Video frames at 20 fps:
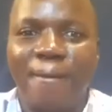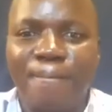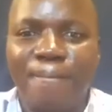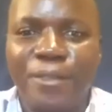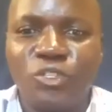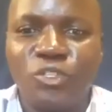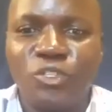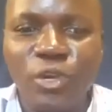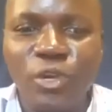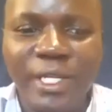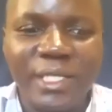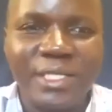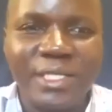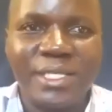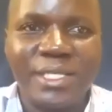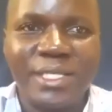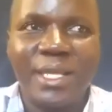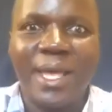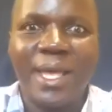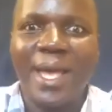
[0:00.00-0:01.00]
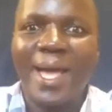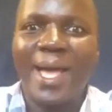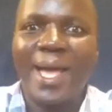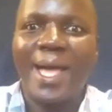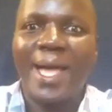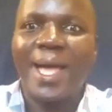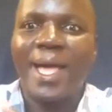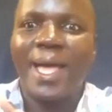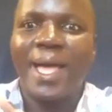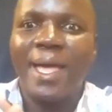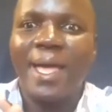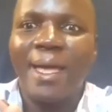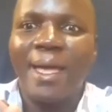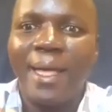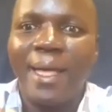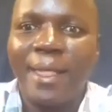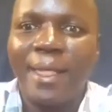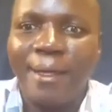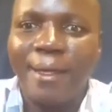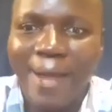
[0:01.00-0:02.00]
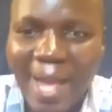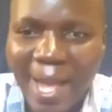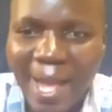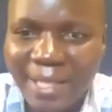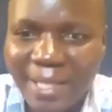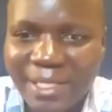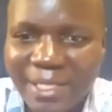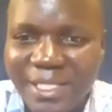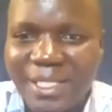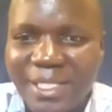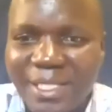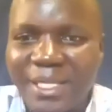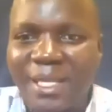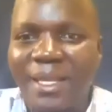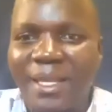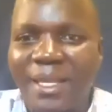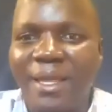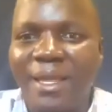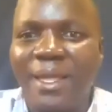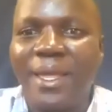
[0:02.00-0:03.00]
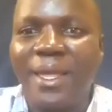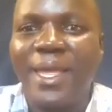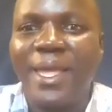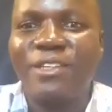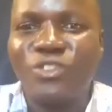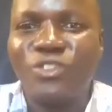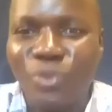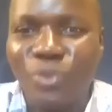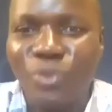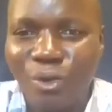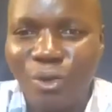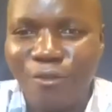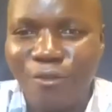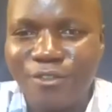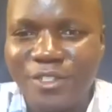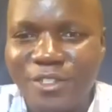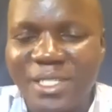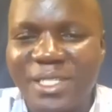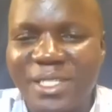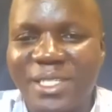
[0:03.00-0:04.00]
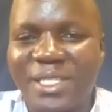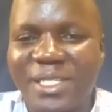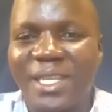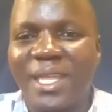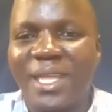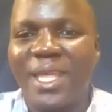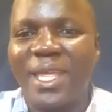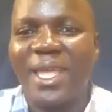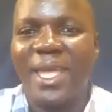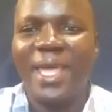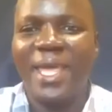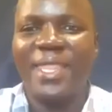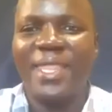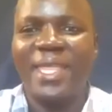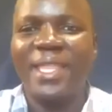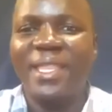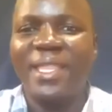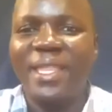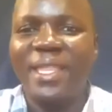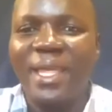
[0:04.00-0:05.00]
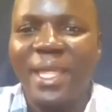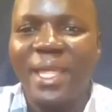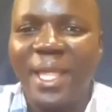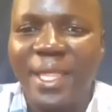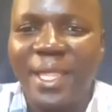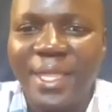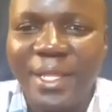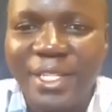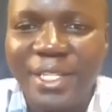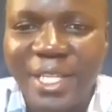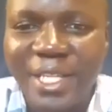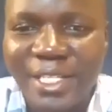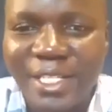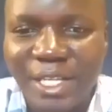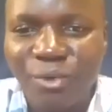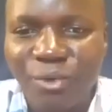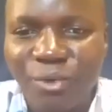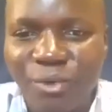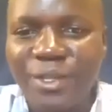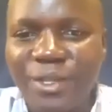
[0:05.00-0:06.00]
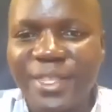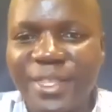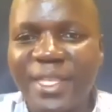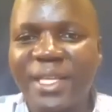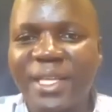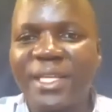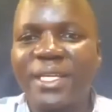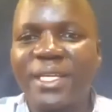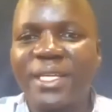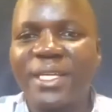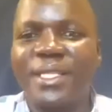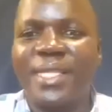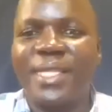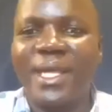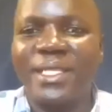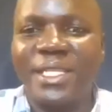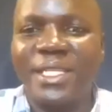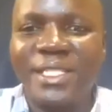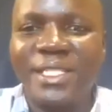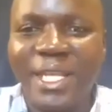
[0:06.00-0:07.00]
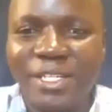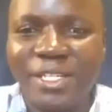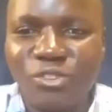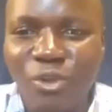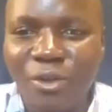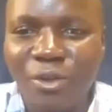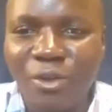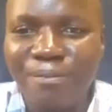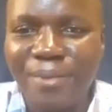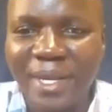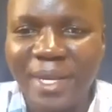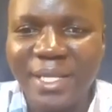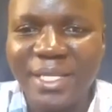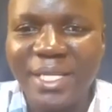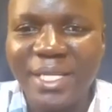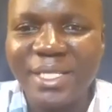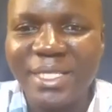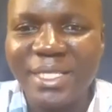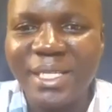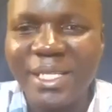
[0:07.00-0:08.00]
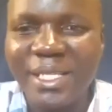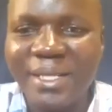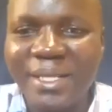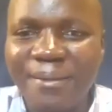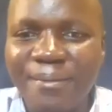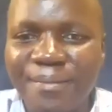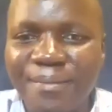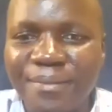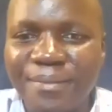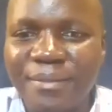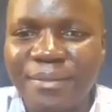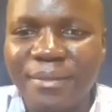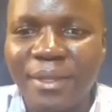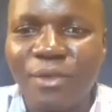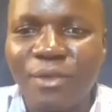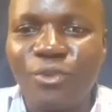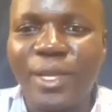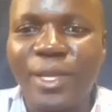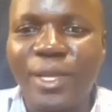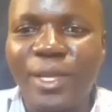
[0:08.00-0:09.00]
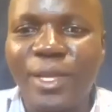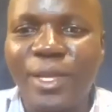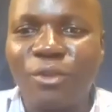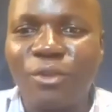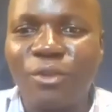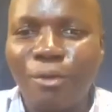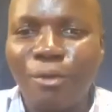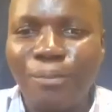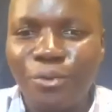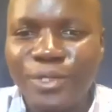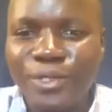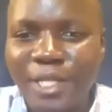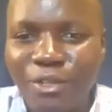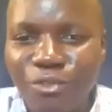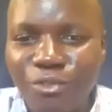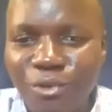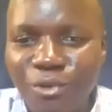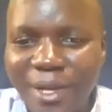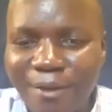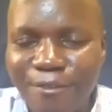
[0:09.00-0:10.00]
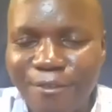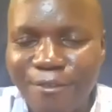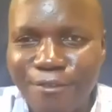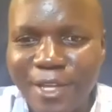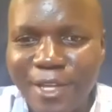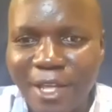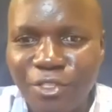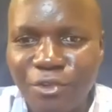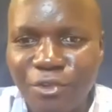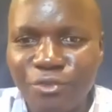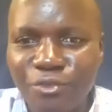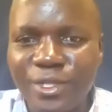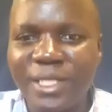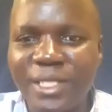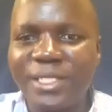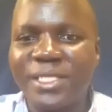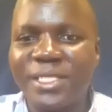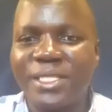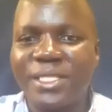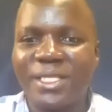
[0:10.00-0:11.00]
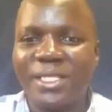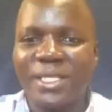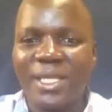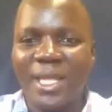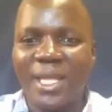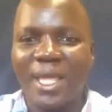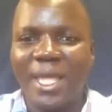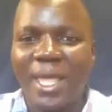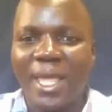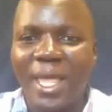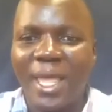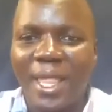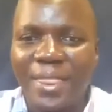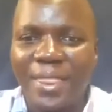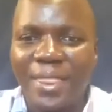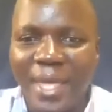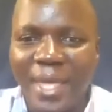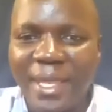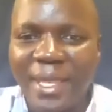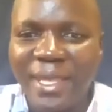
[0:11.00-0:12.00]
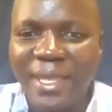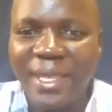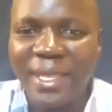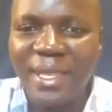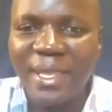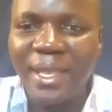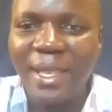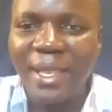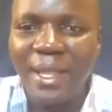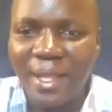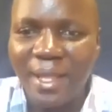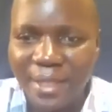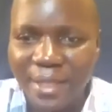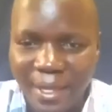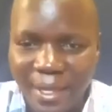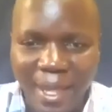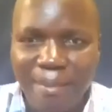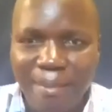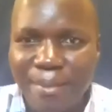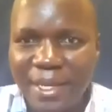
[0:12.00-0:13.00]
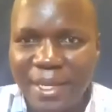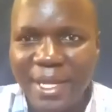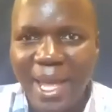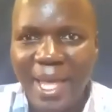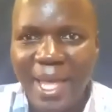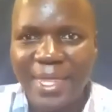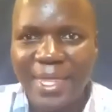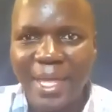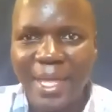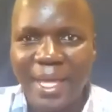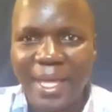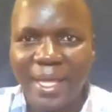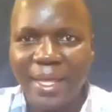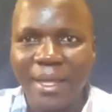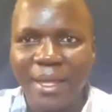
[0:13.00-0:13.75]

solids are hard and soft. And then the second thing, that it does not break easily. You cannot put a finger through it. Then there are many other